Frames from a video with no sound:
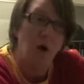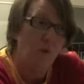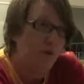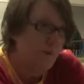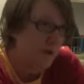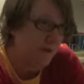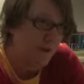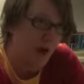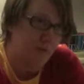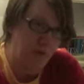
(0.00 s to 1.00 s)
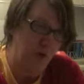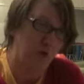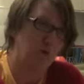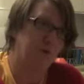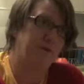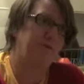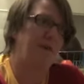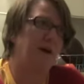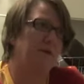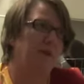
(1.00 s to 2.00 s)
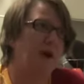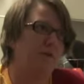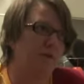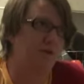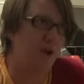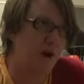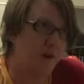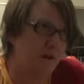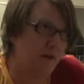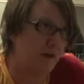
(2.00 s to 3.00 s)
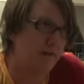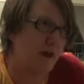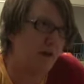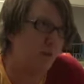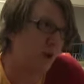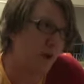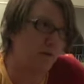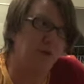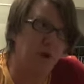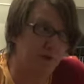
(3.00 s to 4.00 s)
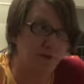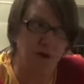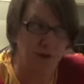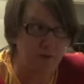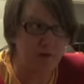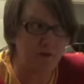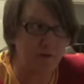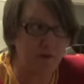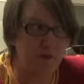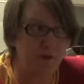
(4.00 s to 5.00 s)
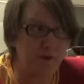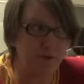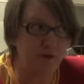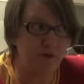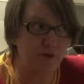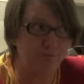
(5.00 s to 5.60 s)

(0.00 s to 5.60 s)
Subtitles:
Well, the biggest obstacle was the fact that I was trying to collect data while I was also trying to be a substitute teacher.